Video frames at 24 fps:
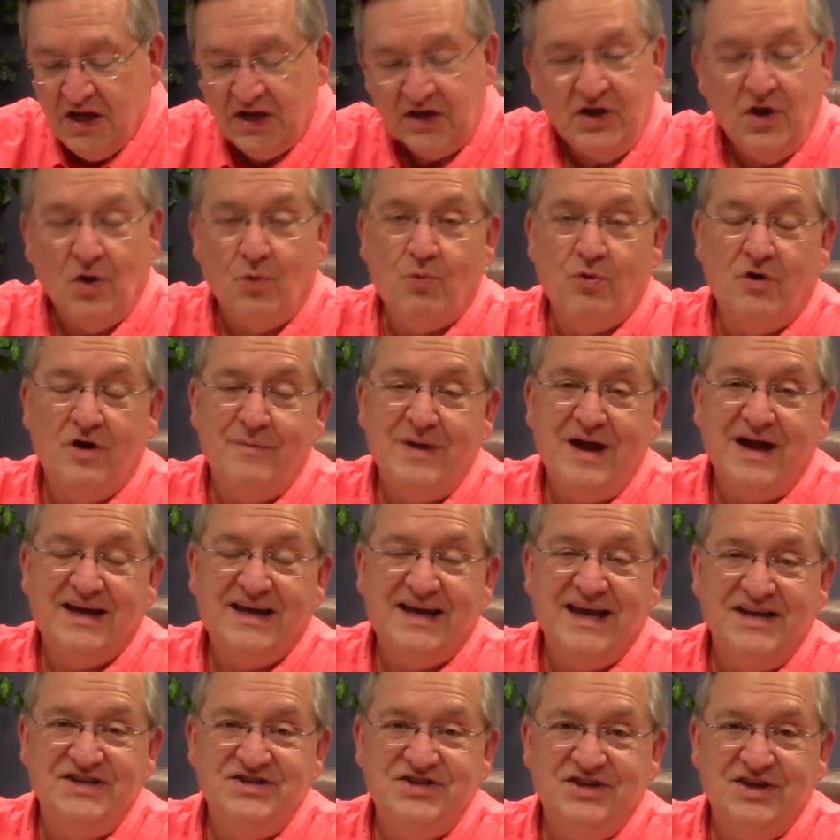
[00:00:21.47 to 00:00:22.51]
Don't worry about
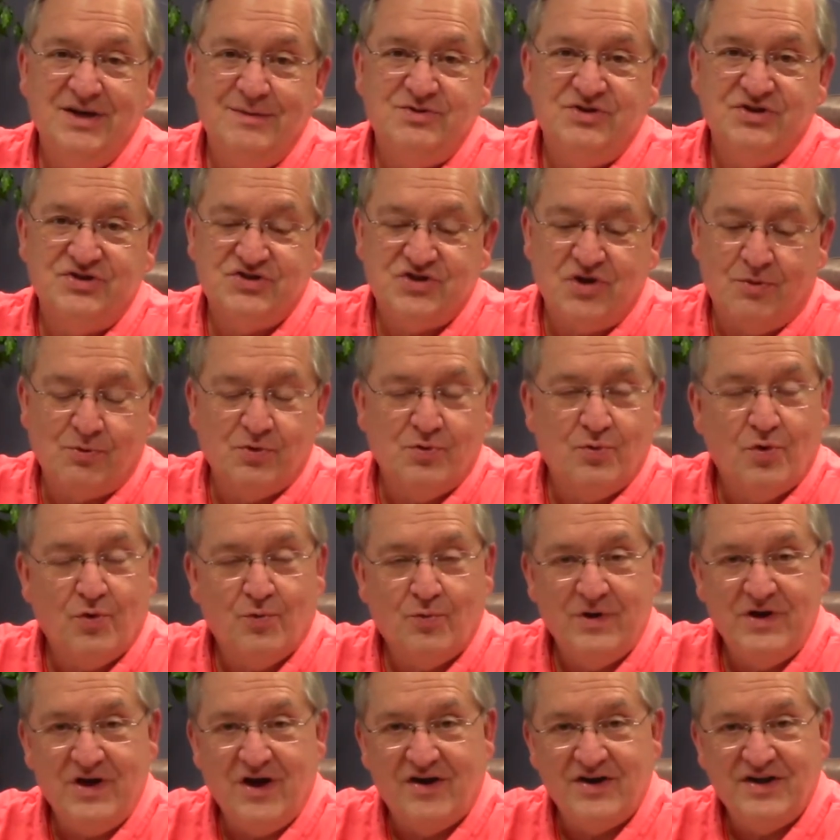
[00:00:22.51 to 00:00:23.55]
catching up. Just start with where
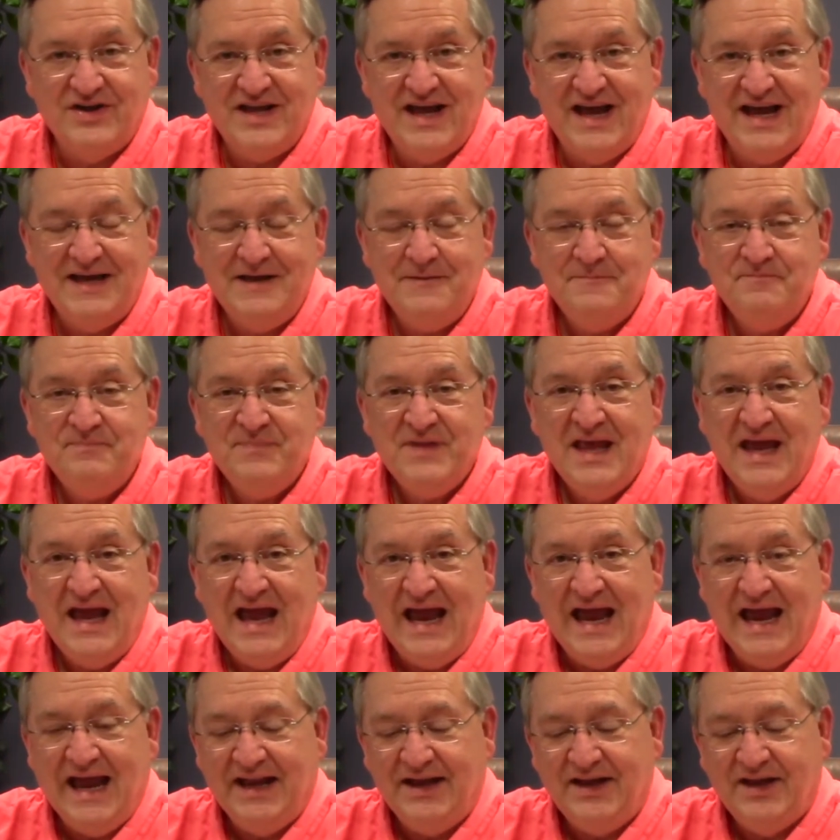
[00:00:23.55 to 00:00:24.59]
we are today.
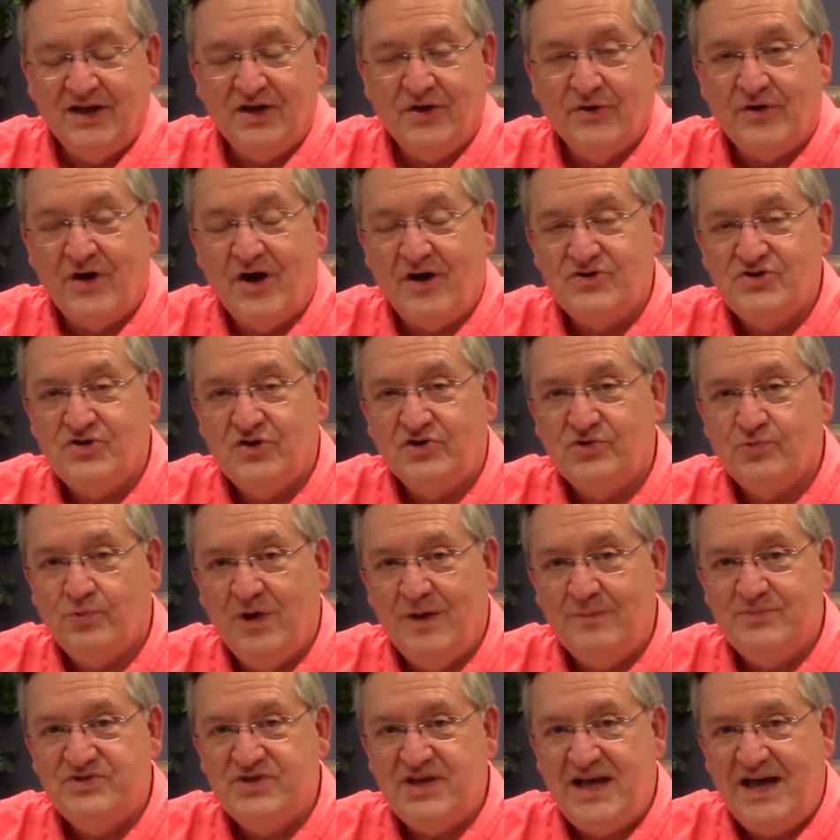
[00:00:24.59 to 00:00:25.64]
And uh, go to our church
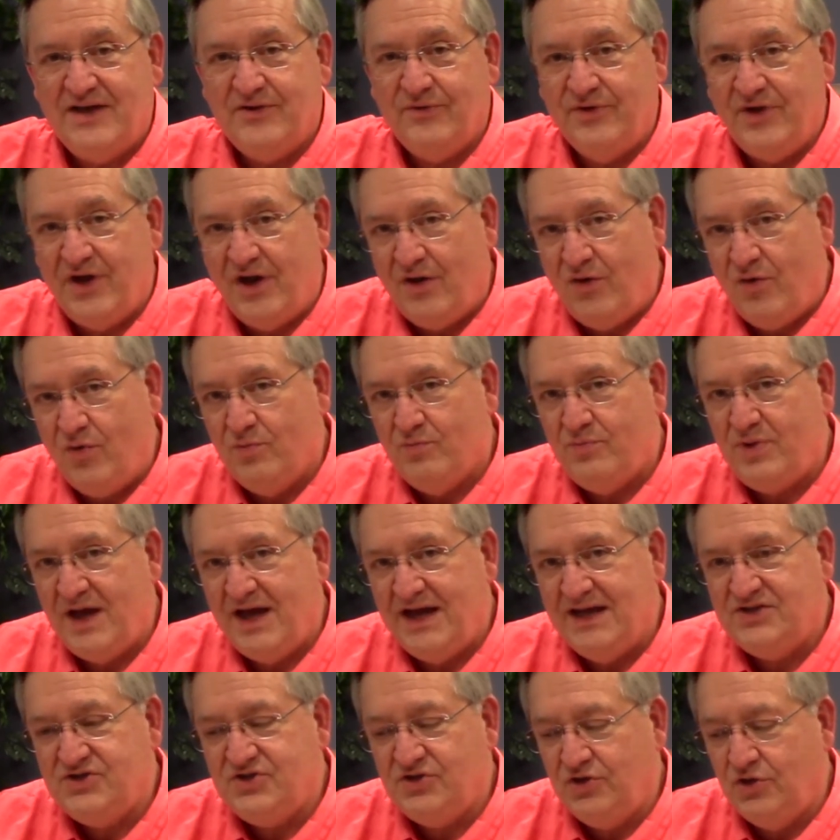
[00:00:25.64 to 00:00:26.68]
website on the
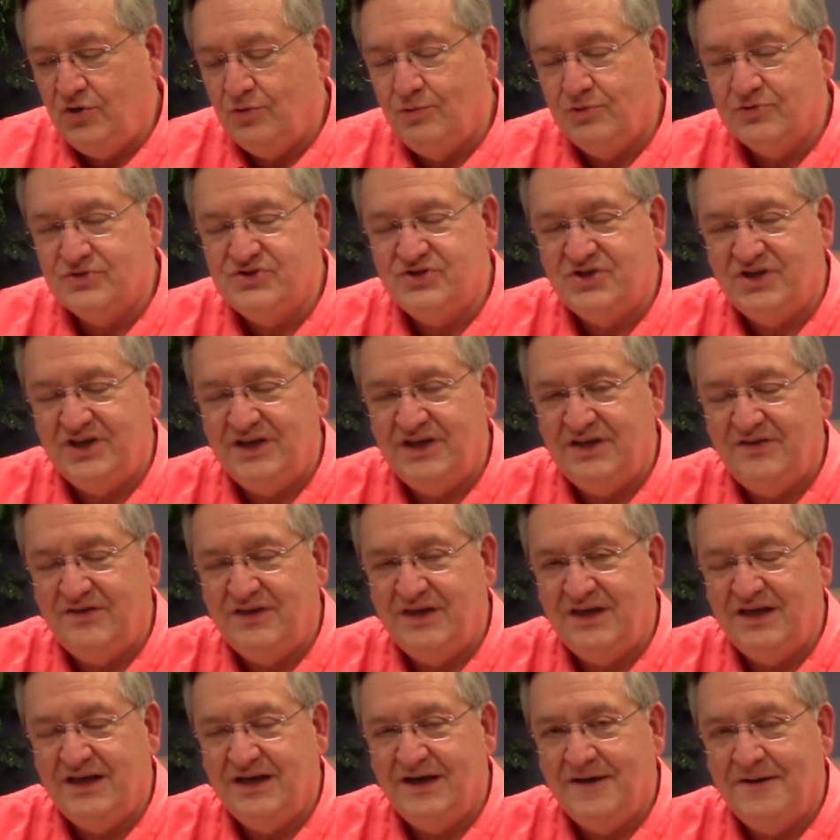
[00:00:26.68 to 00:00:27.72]
homepage. You will see
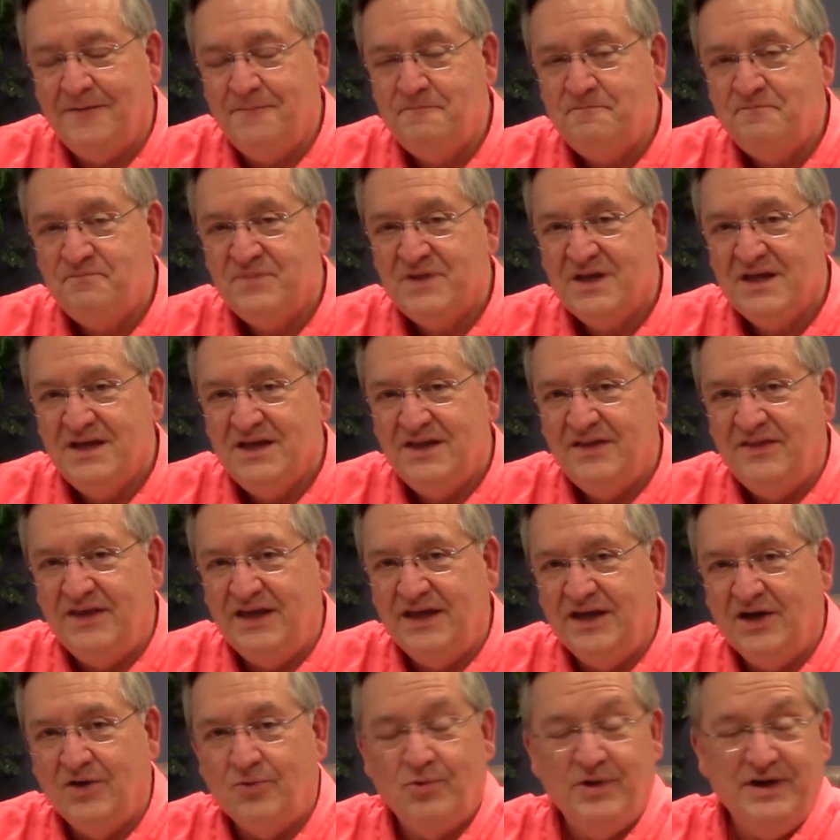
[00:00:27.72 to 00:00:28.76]
the uh,
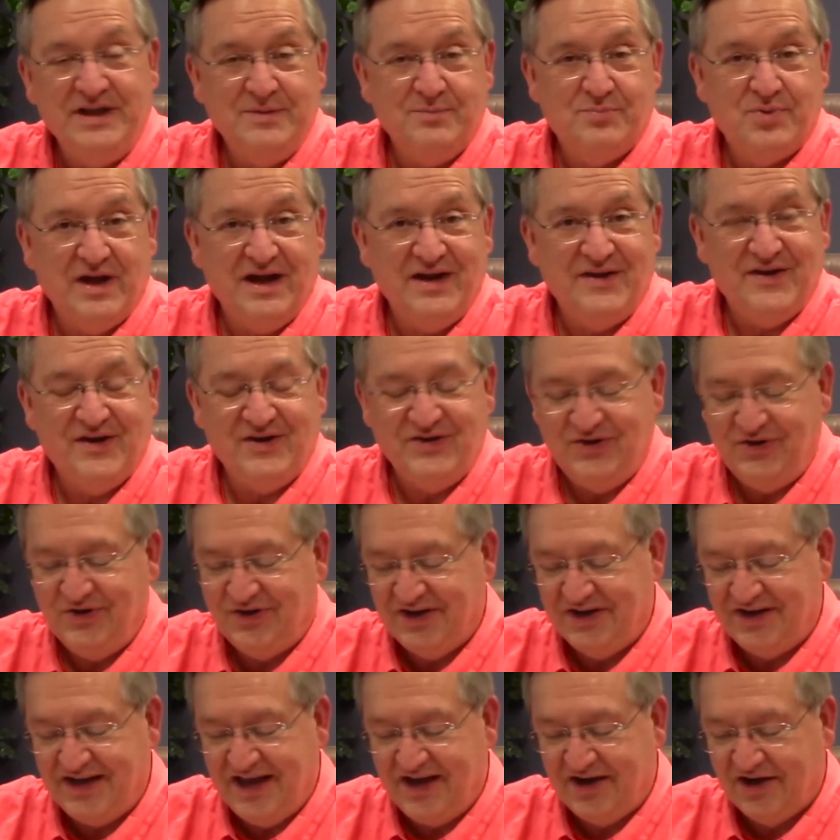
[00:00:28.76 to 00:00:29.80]
the uh, reading plan there and you
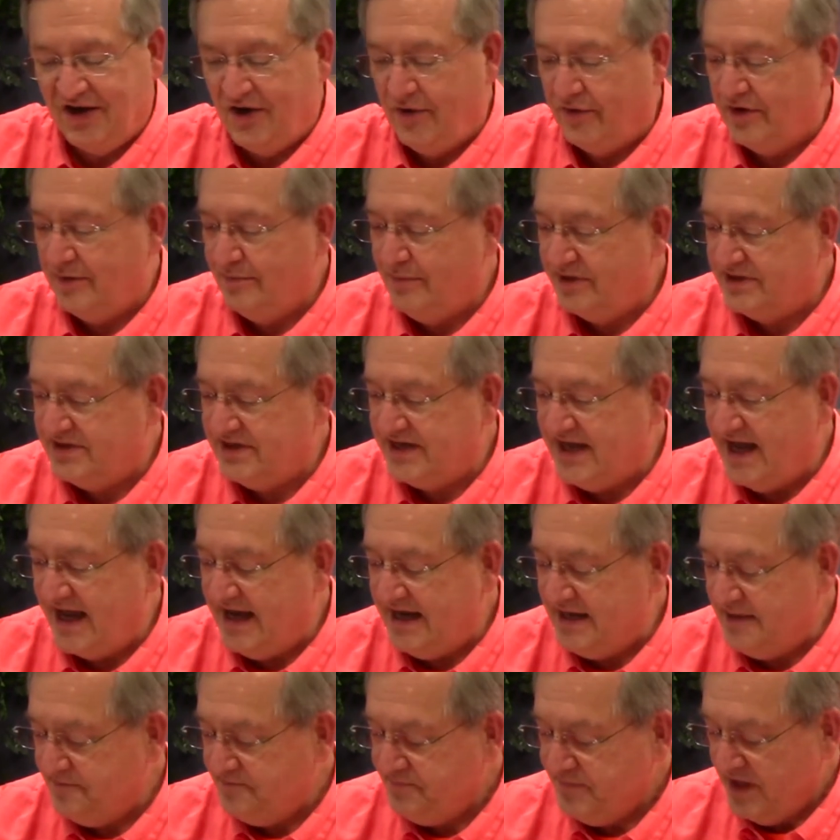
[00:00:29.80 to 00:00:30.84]
can download it. But
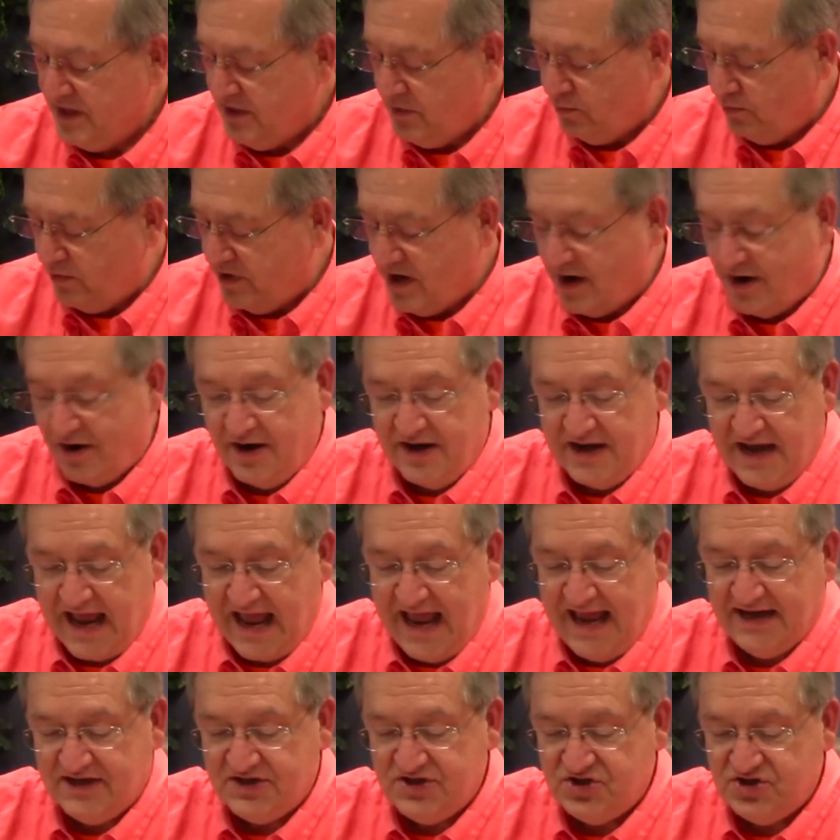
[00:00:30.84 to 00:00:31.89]
today we are in
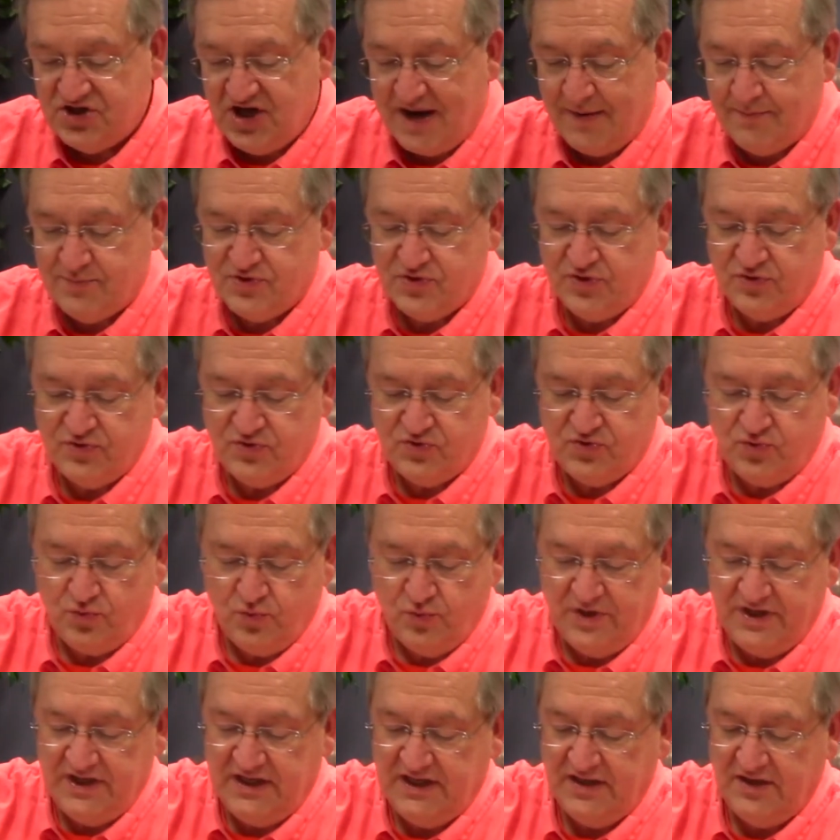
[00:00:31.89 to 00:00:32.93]
Acts chapter
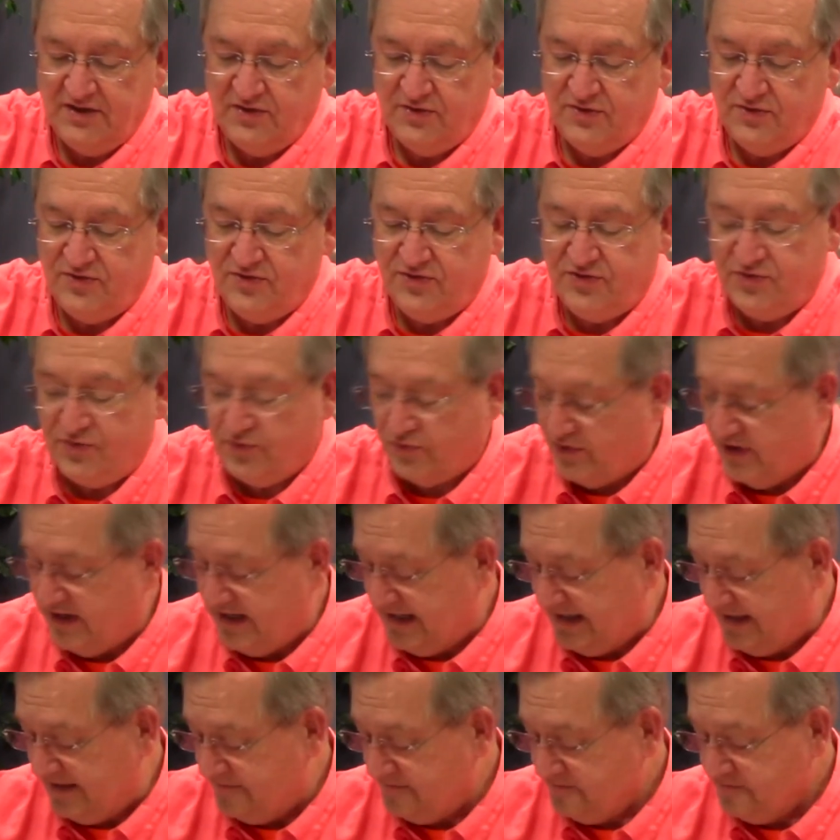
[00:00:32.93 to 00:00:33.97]

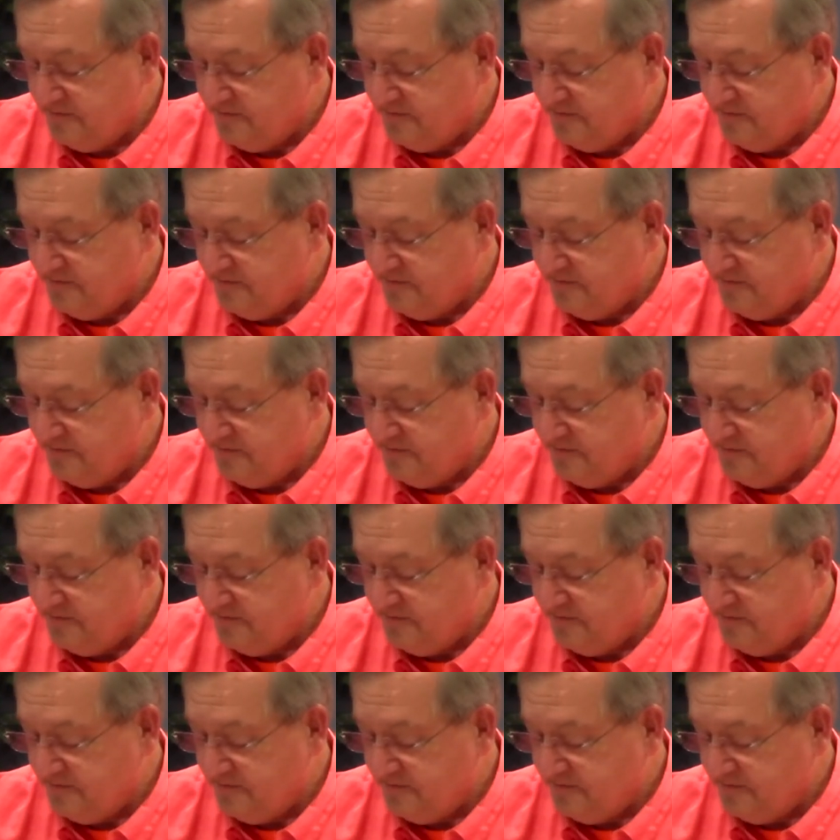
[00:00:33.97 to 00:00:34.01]
23.